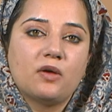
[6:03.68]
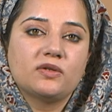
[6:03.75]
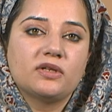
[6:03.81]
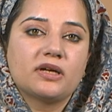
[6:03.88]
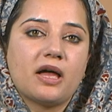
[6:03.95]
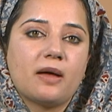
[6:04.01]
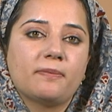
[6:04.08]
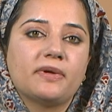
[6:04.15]
a
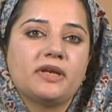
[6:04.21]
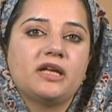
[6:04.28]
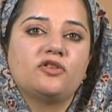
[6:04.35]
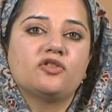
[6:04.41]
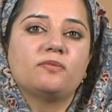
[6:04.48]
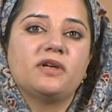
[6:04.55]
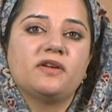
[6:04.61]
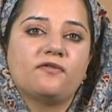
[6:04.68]
company to
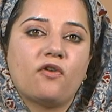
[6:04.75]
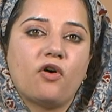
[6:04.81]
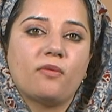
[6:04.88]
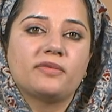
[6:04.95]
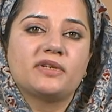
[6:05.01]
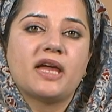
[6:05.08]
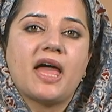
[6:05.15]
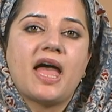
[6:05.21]
be formed
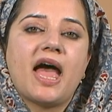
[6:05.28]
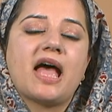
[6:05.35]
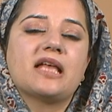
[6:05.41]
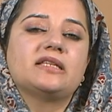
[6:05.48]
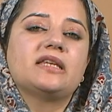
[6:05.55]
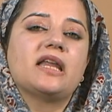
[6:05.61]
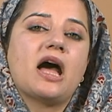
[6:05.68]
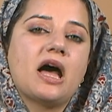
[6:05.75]
as
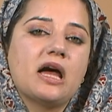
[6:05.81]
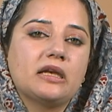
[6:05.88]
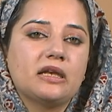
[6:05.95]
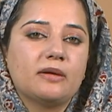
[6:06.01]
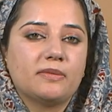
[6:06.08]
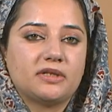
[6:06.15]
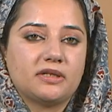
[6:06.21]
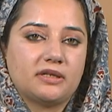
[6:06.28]
an
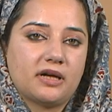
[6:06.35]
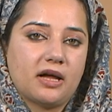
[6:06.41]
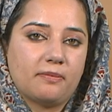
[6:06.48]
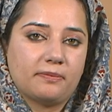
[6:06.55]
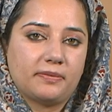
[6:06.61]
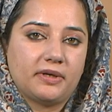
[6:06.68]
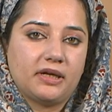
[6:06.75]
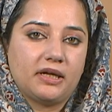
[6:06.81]
unlimited
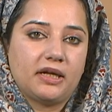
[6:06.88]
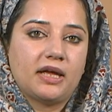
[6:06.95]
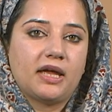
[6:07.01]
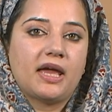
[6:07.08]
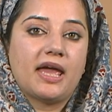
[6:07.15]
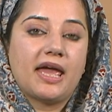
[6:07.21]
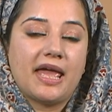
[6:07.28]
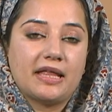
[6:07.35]
company.
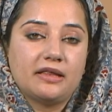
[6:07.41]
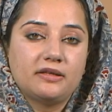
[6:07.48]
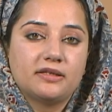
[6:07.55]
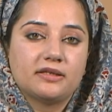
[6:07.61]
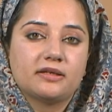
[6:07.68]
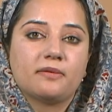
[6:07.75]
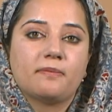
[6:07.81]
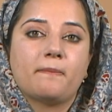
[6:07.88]
Hence,
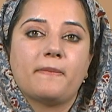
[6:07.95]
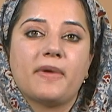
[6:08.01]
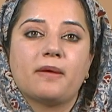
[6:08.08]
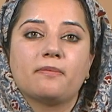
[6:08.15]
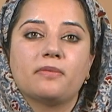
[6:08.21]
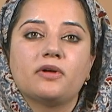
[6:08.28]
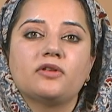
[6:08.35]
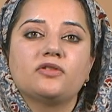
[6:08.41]

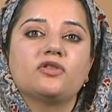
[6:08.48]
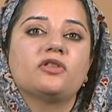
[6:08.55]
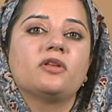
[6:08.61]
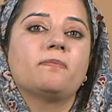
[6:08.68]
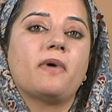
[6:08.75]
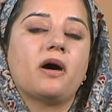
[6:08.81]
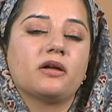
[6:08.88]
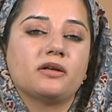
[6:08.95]
members or the
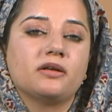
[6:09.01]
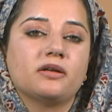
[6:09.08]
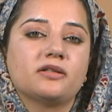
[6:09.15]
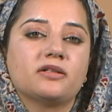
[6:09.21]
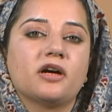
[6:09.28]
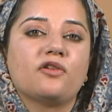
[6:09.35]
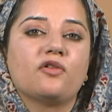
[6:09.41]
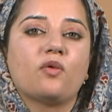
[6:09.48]
partners
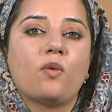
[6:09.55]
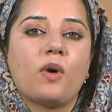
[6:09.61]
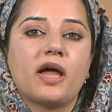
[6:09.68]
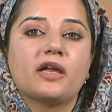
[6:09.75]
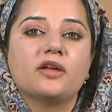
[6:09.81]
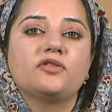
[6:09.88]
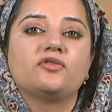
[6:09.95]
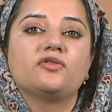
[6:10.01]
are
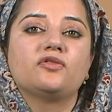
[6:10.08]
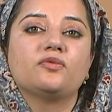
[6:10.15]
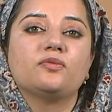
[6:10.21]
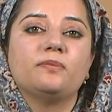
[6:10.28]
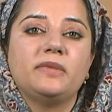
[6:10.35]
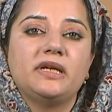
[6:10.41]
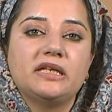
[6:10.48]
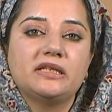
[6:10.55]
required to
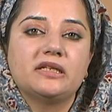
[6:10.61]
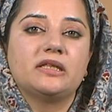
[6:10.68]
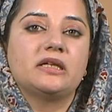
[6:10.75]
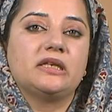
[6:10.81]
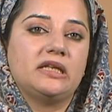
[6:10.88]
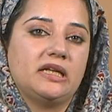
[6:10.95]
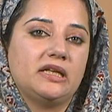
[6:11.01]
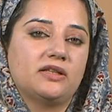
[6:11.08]
meet the
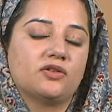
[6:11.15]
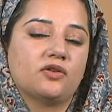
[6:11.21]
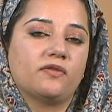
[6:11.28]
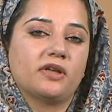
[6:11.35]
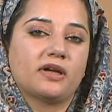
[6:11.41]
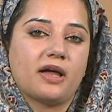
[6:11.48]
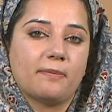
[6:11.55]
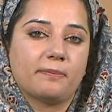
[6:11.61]
needs of the
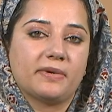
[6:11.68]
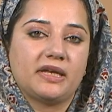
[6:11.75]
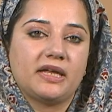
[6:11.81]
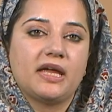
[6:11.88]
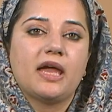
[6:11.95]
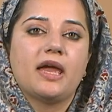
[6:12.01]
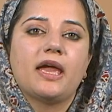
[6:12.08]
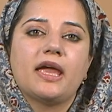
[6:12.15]
company
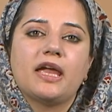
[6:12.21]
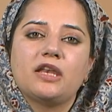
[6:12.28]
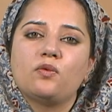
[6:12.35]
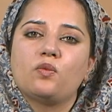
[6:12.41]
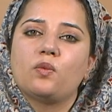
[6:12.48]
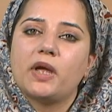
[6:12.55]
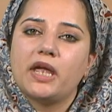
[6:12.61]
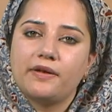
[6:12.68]
in
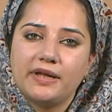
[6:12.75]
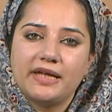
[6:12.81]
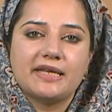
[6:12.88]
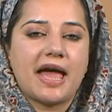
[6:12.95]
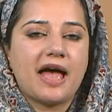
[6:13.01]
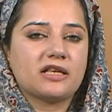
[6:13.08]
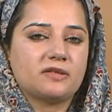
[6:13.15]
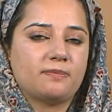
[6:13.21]
varied
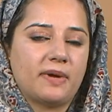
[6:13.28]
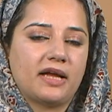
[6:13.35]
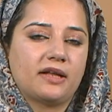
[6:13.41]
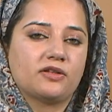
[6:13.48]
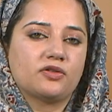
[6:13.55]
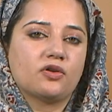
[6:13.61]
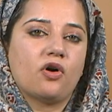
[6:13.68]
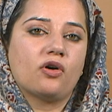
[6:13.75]

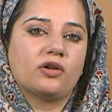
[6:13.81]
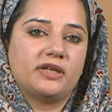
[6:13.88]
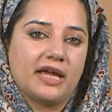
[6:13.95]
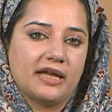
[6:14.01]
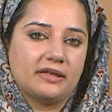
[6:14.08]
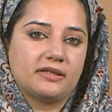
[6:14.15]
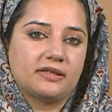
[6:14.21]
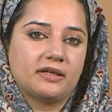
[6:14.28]
aspects or
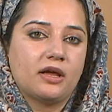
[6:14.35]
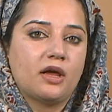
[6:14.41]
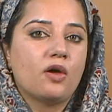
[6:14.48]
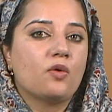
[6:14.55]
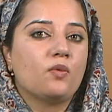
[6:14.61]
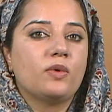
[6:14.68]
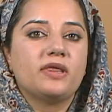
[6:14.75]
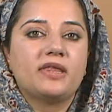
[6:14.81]
debts
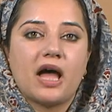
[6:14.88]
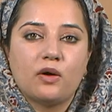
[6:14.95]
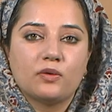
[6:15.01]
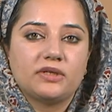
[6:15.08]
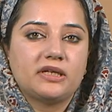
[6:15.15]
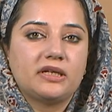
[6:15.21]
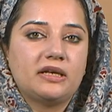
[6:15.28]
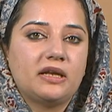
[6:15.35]
without
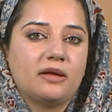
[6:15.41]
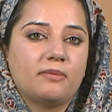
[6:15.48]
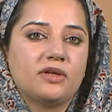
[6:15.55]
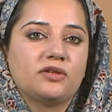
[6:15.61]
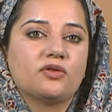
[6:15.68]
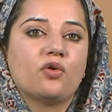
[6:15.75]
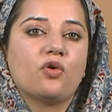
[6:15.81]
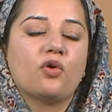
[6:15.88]
any limit
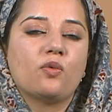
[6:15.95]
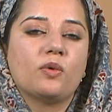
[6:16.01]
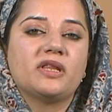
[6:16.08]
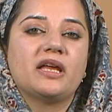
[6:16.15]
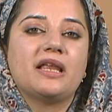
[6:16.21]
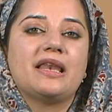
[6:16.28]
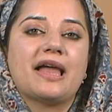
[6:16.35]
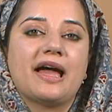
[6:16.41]
over their
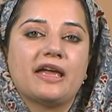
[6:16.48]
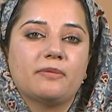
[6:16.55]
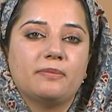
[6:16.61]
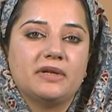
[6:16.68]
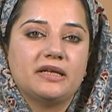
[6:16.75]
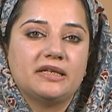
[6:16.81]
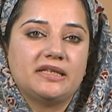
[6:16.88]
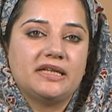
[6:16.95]

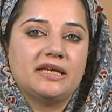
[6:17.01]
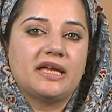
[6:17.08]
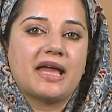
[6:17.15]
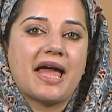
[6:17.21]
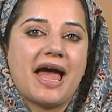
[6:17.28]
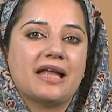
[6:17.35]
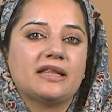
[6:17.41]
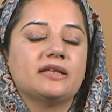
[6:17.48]
liability
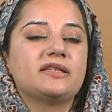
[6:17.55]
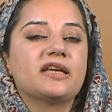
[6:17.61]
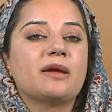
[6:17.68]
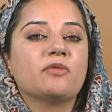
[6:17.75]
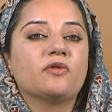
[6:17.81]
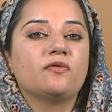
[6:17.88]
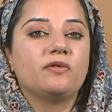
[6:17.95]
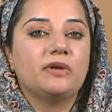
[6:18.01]
at the time
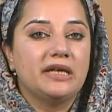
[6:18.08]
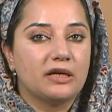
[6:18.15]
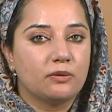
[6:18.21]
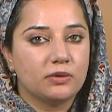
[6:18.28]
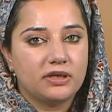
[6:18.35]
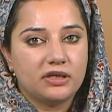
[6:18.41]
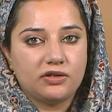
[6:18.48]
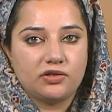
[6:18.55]
of
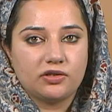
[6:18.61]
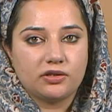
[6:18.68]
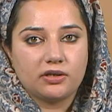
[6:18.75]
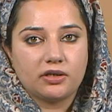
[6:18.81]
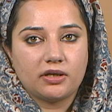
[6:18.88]
liquidation.